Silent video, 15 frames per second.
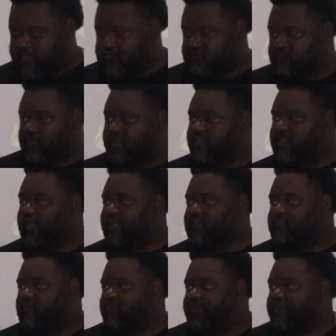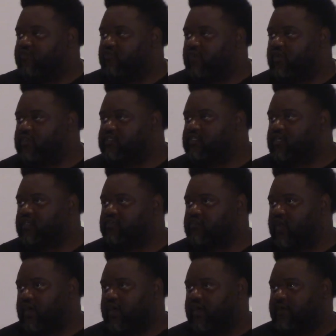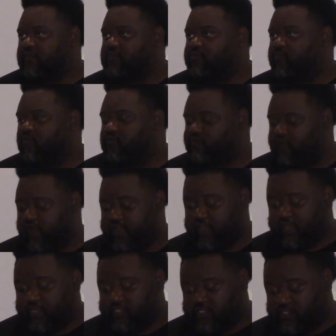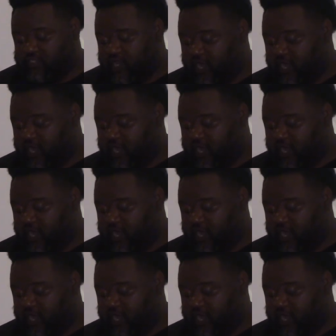just want to thank the Great New Orleans Sports Foundation.